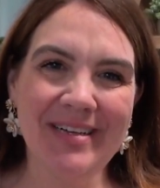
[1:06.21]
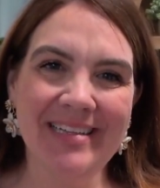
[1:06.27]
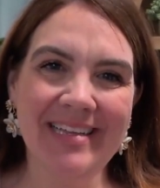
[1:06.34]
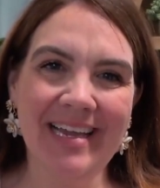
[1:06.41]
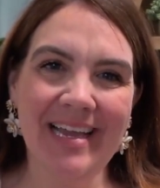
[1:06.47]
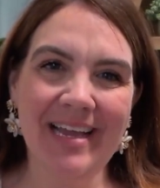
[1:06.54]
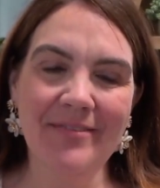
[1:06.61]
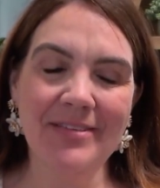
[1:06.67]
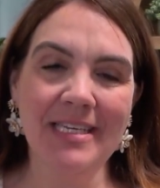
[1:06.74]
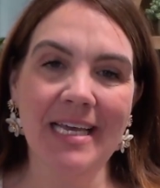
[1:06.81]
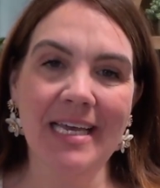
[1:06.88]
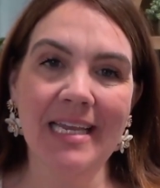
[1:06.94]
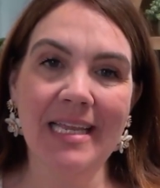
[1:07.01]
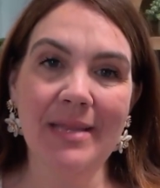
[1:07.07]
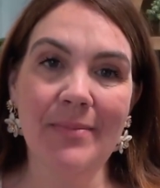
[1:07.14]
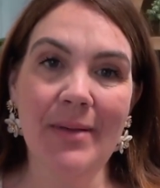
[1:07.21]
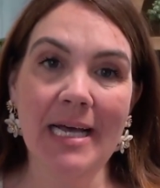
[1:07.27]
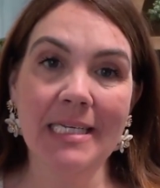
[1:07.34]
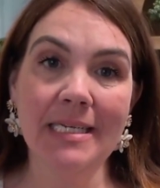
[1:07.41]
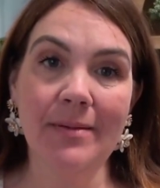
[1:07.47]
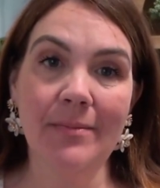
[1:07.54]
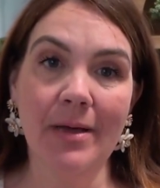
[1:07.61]
like I've said in the
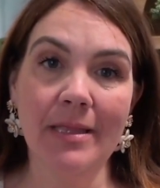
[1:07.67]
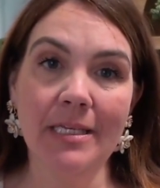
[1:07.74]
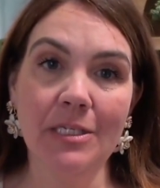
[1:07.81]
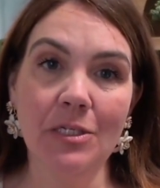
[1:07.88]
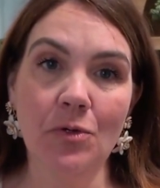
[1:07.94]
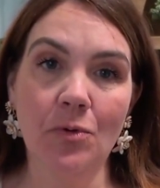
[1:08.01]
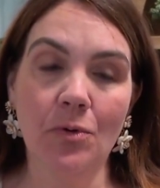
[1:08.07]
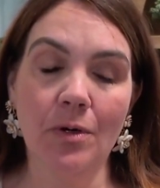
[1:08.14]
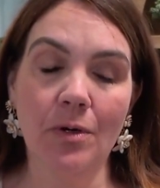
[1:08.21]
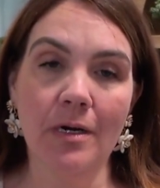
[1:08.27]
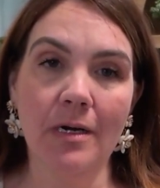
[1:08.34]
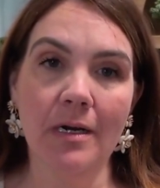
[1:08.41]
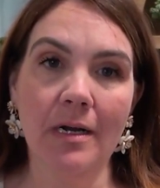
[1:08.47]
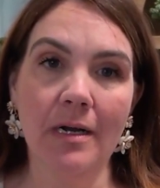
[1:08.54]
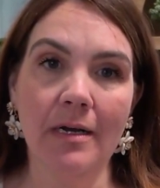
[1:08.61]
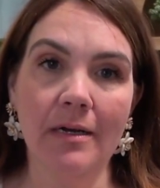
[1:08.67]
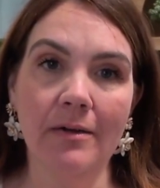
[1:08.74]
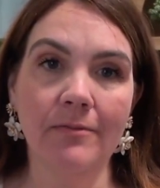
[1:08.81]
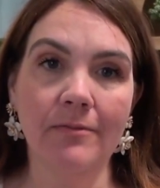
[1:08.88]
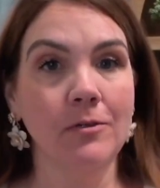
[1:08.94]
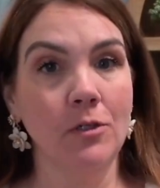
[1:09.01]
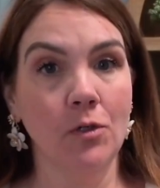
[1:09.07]
past, I'm on this tour
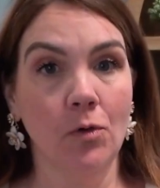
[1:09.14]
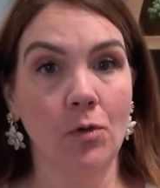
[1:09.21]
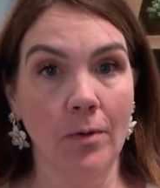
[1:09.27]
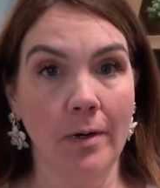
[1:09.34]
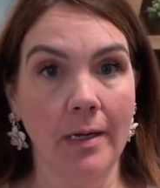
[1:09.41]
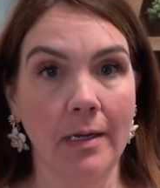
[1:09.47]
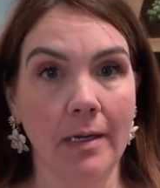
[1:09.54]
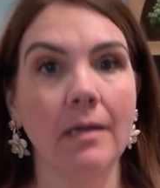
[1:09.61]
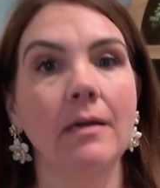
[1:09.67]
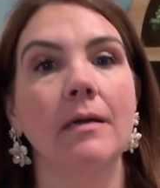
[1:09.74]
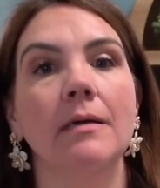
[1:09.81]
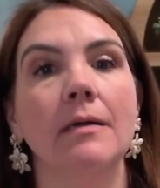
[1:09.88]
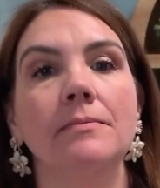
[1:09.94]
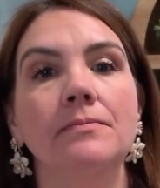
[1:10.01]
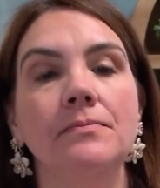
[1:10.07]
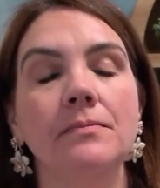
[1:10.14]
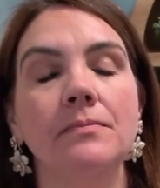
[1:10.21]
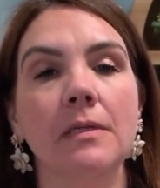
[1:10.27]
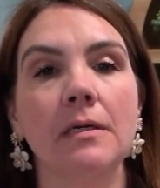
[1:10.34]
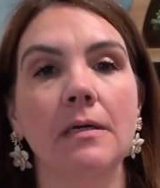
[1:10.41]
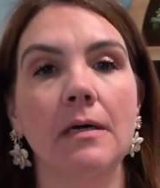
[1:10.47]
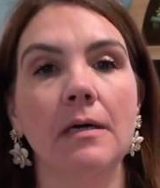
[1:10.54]
of touring
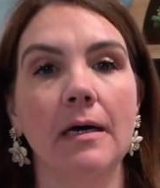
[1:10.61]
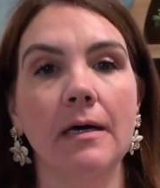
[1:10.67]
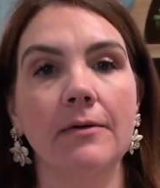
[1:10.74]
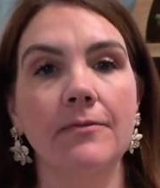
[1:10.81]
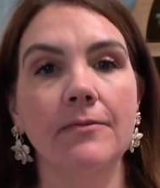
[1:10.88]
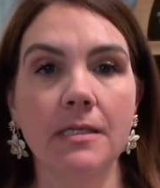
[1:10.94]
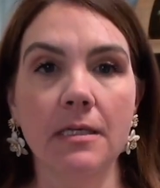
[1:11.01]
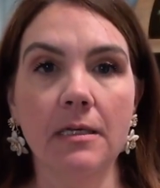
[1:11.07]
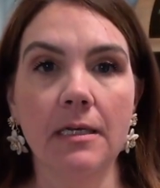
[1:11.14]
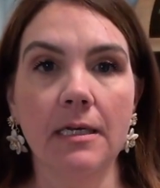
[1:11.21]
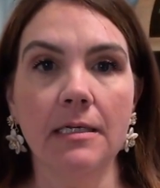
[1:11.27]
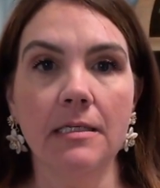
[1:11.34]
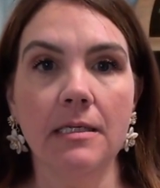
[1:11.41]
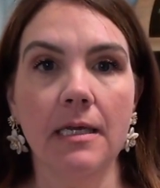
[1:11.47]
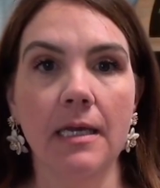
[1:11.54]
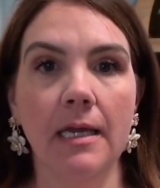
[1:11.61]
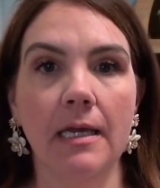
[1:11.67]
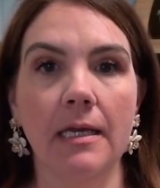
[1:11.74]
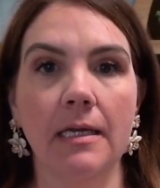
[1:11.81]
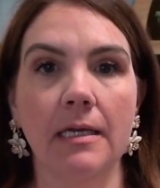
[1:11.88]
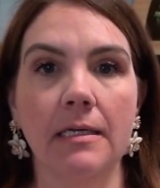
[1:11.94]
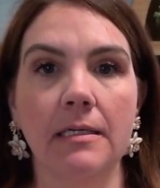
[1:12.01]
facilities,
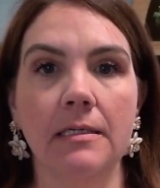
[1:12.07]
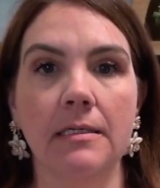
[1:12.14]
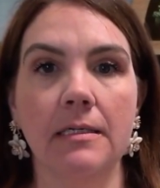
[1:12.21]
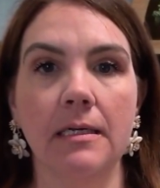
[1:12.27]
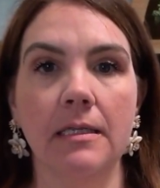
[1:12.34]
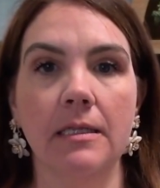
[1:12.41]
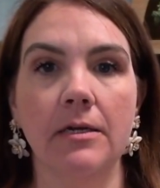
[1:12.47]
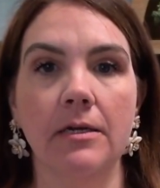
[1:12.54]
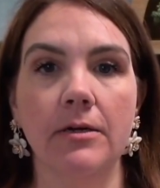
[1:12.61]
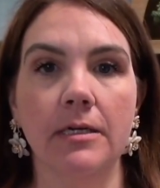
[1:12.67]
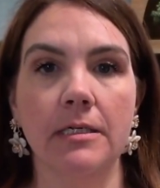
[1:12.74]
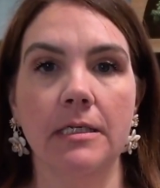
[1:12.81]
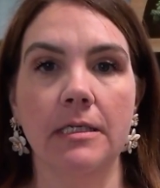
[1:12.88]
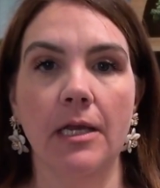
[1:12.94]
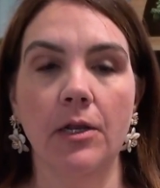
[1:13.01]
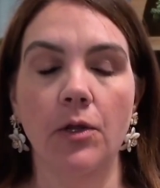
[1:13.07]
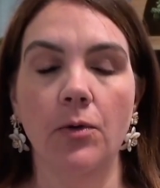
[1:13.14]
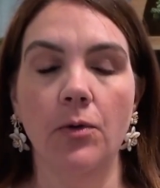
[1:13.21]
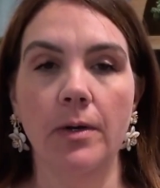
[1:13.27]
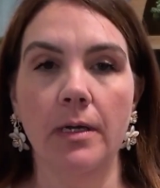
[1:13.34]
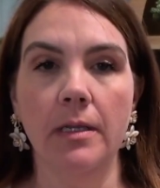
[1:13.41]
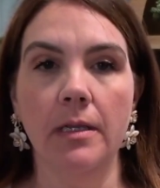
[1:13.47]
and there is a new
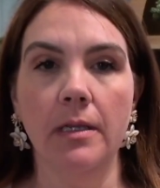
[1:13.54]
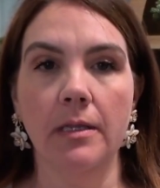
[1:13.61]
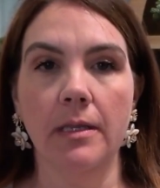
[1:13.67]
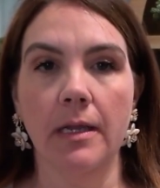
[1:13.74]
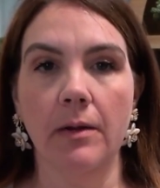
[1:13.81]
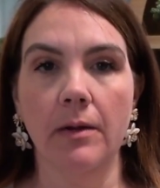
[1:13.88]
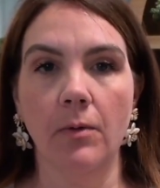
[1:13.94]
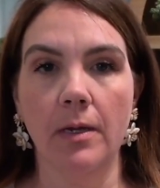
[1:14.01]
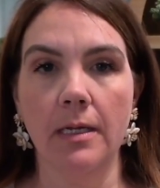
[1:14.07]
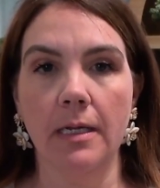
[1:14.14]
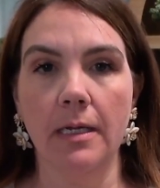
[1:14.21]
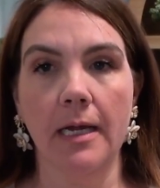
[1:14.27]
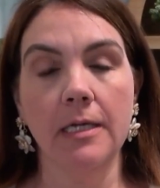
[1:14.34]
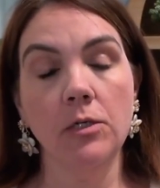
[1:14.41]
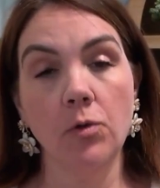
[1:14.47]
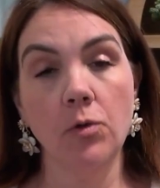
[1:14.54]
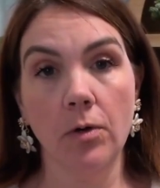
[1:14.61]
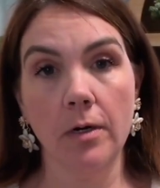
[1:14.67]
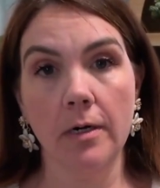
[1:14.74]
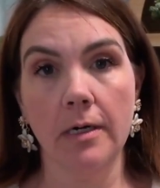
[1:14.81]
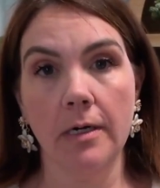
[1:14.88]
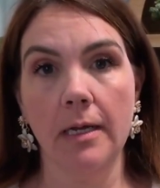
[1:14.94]
one that I
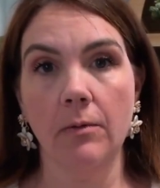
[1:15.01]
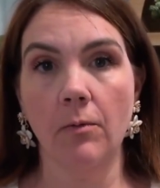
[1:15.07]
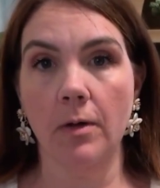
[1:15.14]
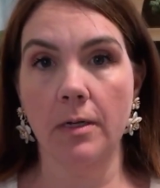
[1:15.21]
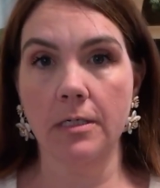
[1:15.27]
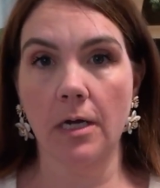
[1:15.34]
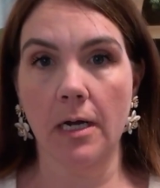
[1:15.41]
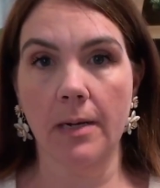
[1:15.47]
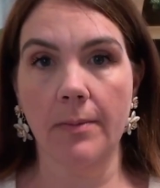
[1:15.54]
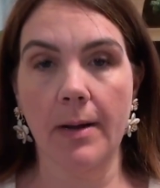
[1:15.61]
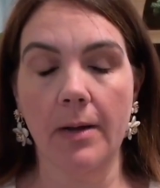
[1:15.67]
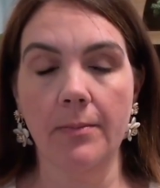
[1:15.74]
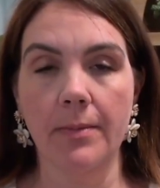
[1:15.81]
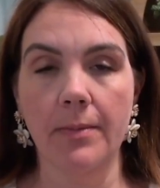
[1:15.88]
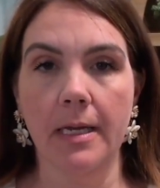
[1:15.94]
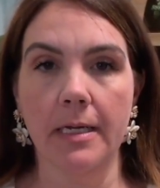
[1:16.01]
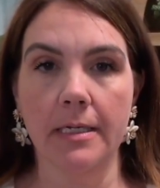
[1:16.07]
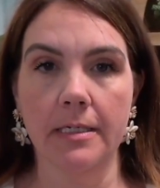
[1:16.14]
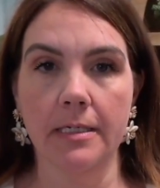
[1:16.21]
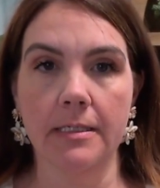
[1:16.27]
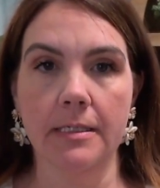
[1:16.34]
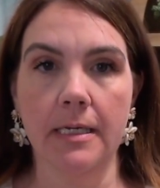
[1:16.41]
toured and want to talk about
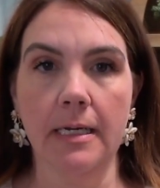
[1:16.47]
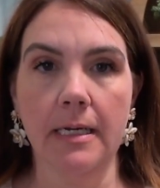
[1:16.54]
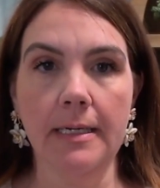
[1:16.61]
because